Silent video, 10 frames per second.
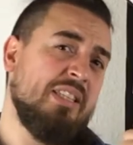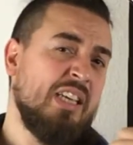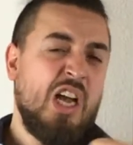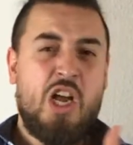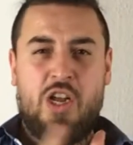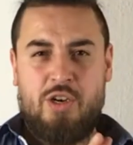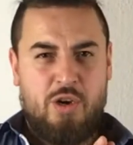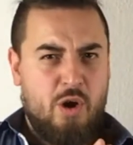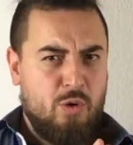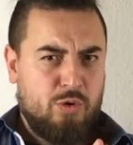is
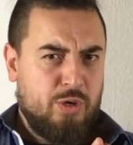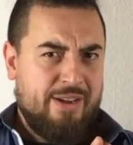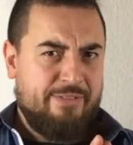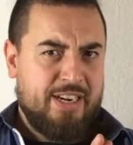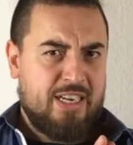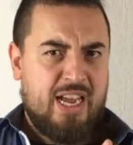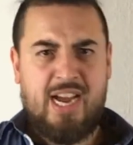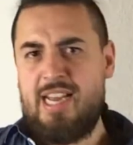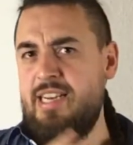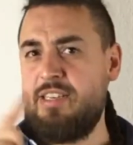no traffic
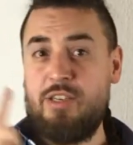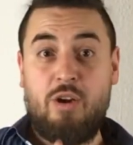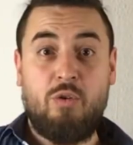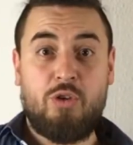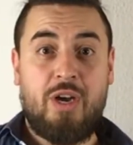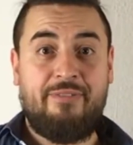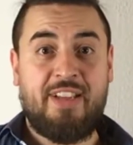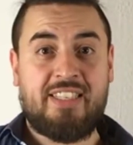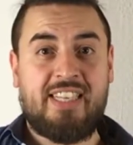light, no traffic